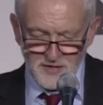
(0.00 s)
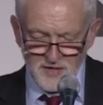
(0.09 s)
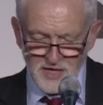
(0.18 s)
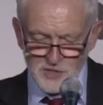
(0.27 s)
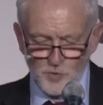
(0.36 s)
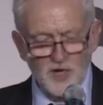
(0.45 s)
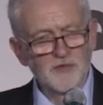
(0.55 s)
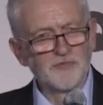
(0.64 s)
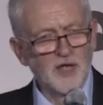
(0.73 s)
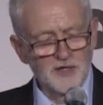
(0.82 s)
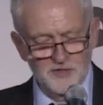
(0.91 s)
He's one of
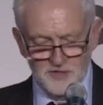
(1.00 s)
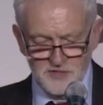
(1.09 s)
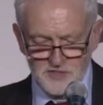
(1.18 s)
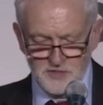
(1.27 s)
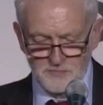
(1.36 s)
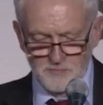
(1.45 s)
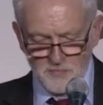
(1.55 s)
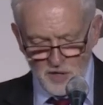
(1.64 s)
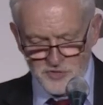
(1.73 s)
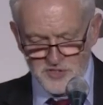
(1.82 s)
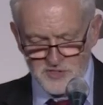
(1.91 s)
London's
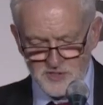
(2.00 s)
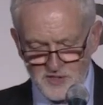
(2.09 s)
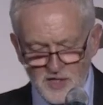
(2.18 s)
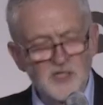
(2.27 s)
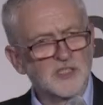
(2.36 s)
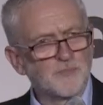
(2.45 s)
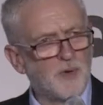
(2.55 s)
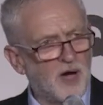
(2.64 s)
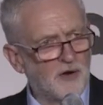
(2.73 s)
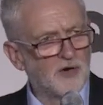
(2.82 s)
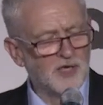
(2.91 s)
most
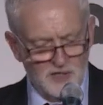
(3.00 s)
inspiring